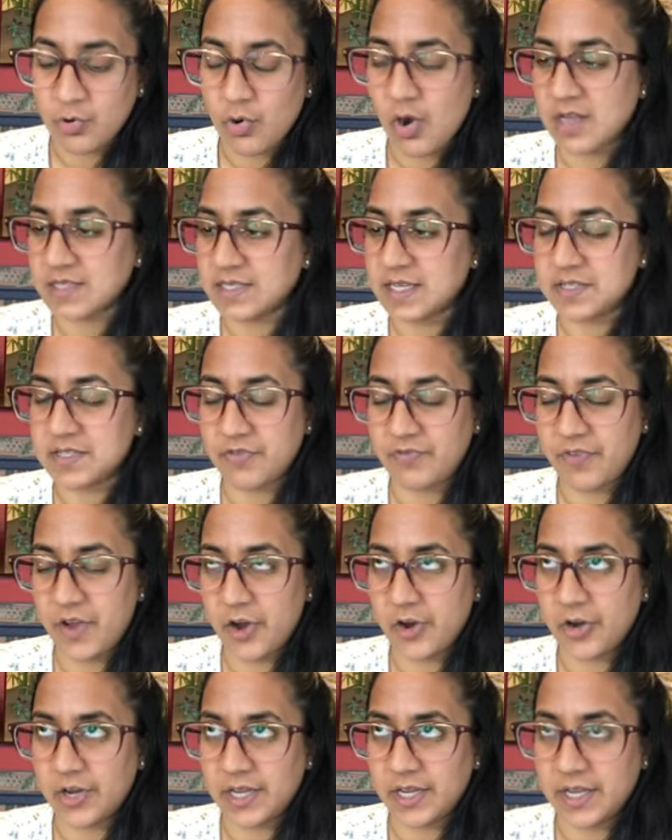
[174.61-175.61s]
cross has a
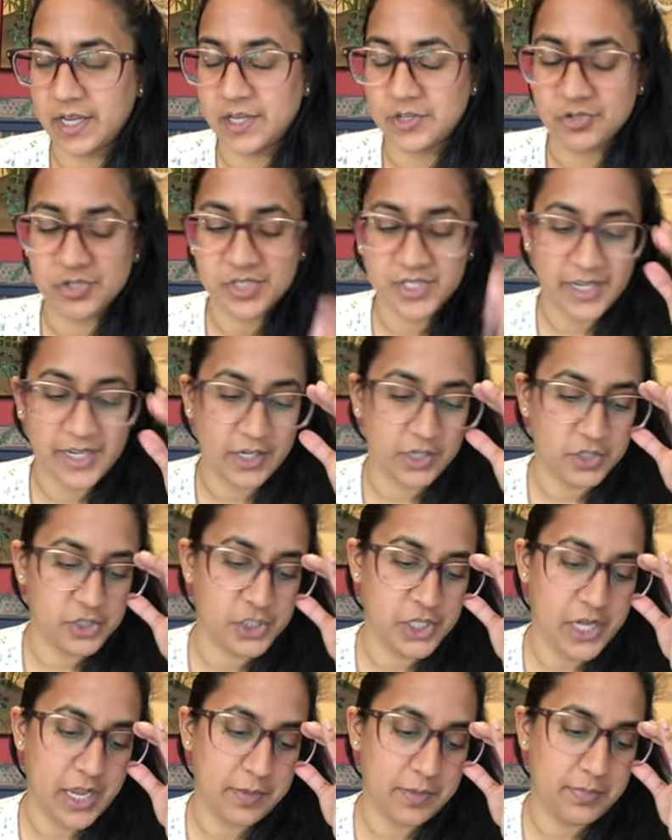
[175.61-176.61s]
very interesting
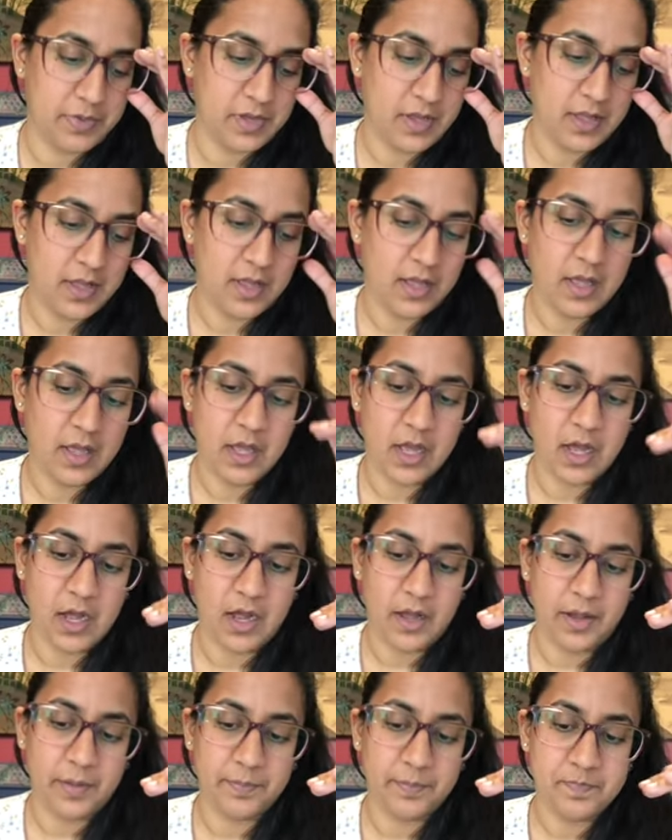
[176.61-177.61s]
shape,
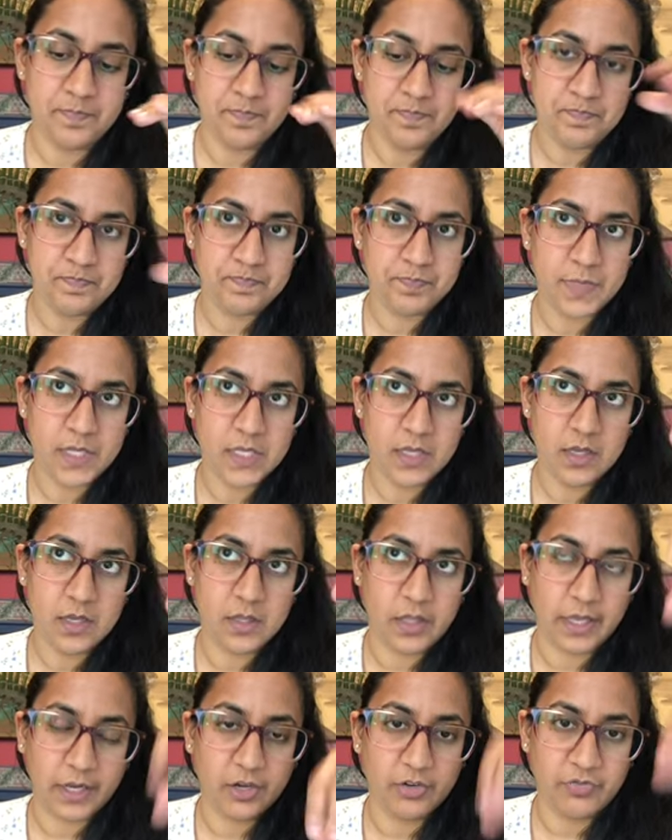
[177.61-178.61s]
um,
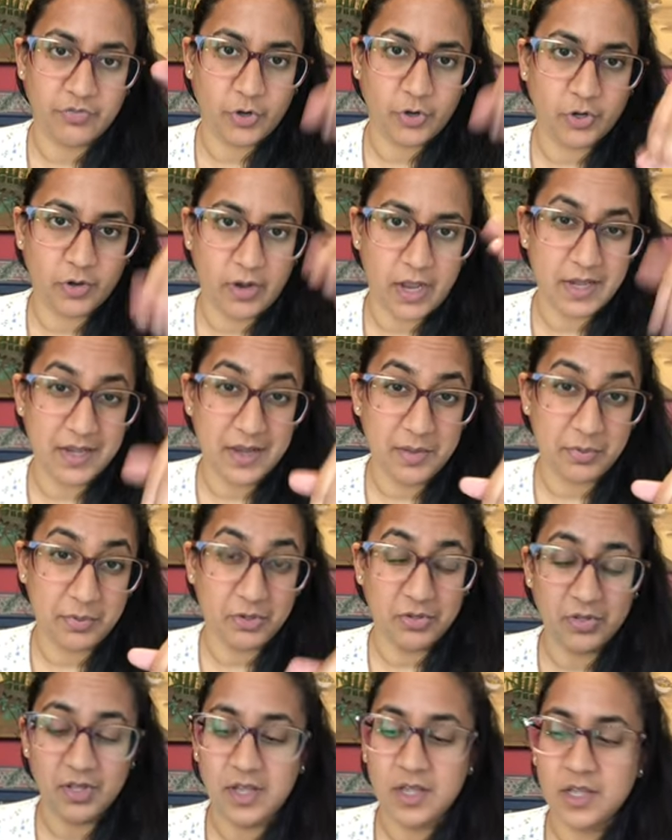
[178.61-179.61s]
like converter and
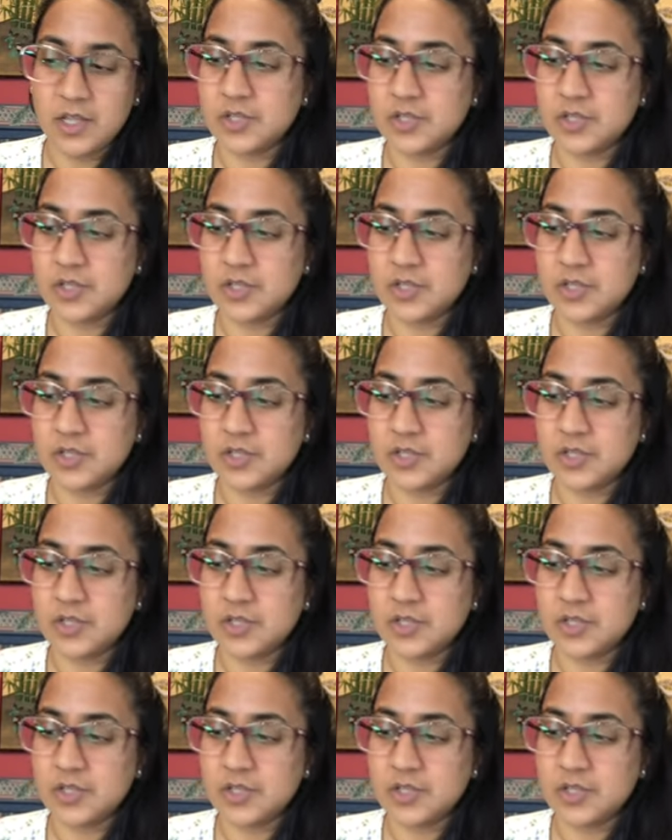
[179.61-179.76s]
nipple.